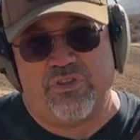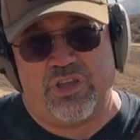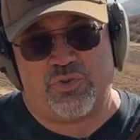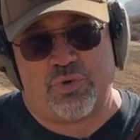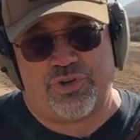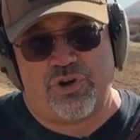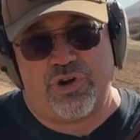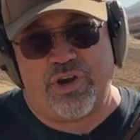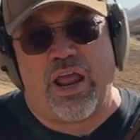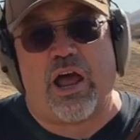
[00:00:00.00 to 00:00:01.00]
these were
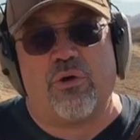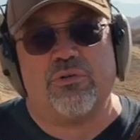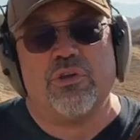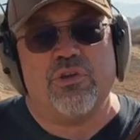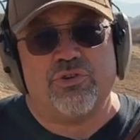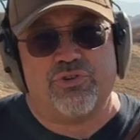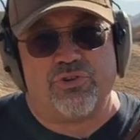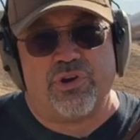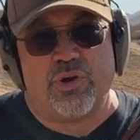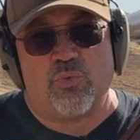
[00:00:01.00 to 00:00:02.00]
turned out
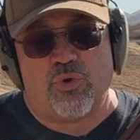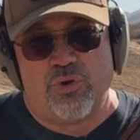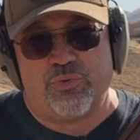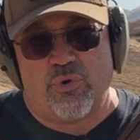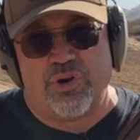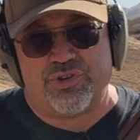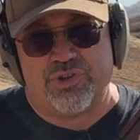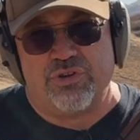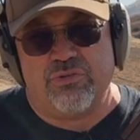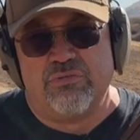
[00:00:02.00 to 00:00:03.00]
during World War
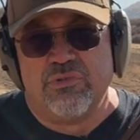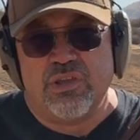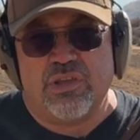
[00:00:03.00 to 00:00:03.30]
II.